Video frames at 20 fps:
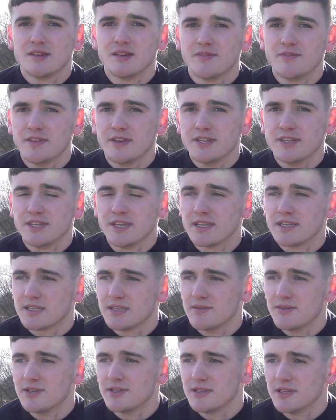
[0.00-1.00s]
not finished yet,
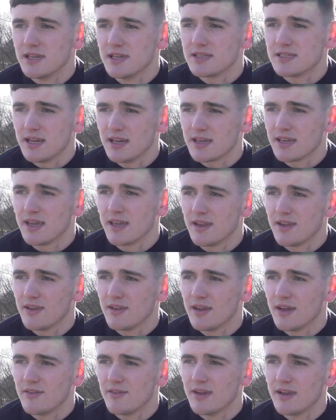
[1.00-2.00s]
so we just need to start kicking
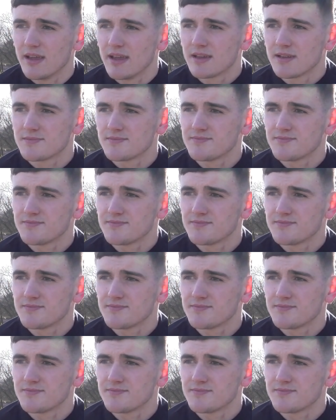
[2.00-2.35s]
on now, really.